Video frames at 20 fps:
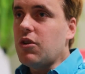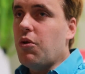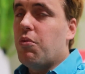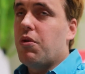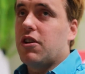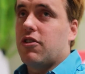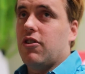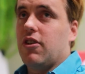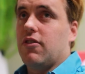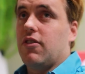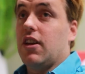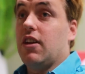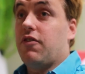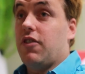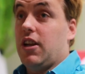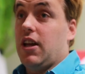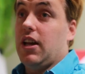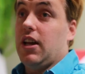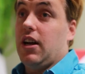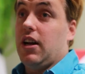which is
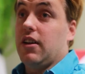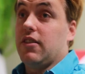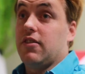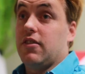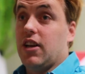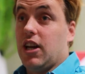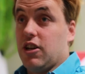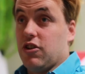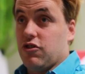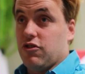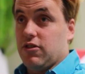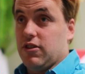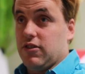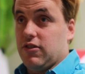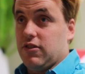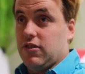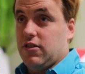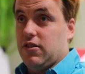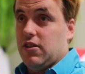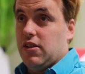if an A I is
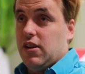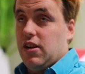dangerous,